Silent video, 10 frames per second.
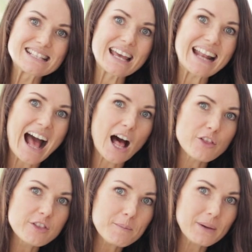that
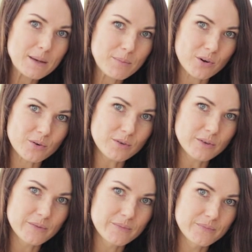other people
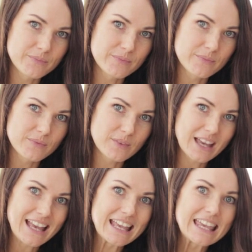
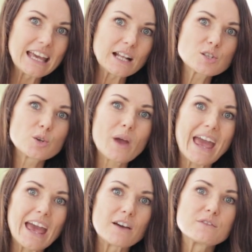get to
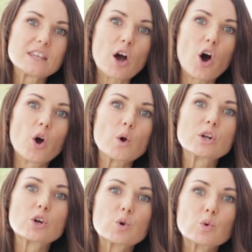have their own
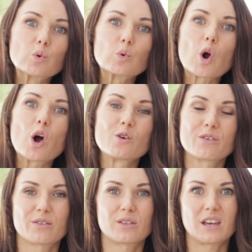
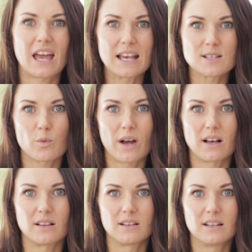growth as
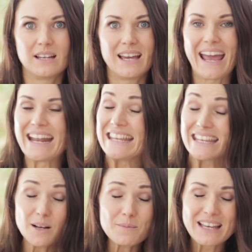well. And
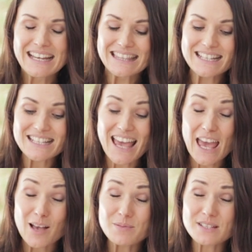yep, this
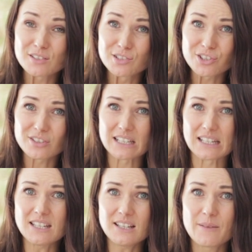
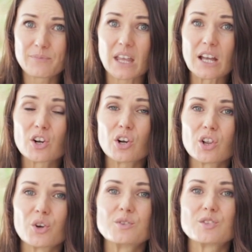absolutely
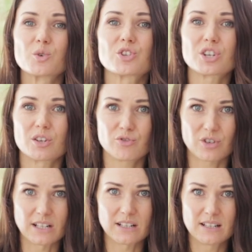includes your
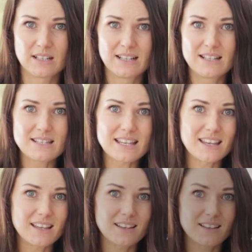children. See,